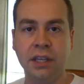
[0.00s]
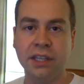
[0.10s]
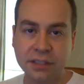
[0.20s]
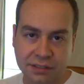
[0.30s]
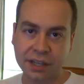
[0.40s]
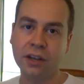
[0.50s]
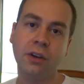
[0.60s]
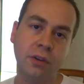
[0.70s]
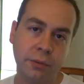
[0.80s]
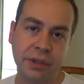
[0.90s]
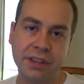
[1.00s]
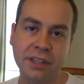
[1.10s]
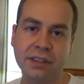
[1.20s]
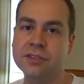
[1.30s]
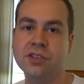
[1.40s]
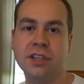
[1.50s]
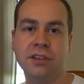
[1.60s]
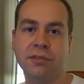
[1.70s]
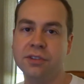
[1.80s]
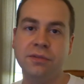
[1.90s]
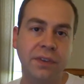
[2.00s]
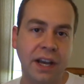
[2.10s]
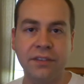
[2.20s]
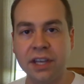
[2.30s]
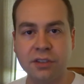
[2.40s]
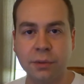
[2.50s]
Intel with like the G3258